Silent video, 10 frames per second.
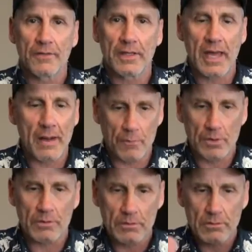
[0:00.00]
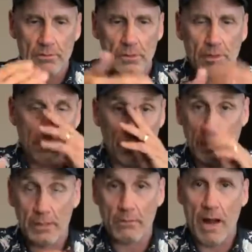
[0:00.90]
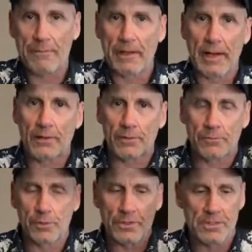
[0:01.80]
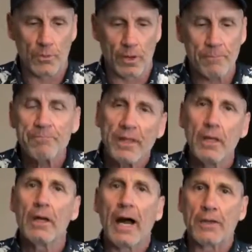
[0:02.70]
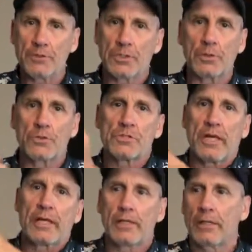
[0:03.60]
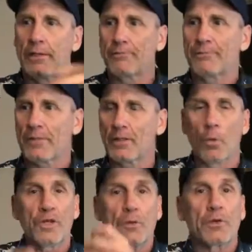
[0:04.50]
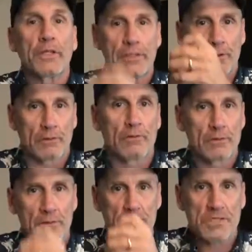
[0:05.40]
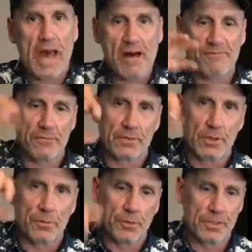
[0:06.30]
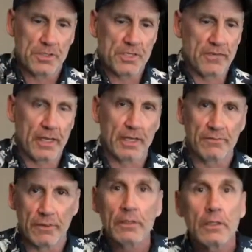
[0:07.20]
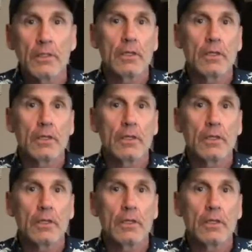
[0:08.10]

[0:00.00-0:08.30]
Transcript: camera. You want to crop it out or put it somewhere. I usually use like a window cleaner staff, and you can put this on the end of it,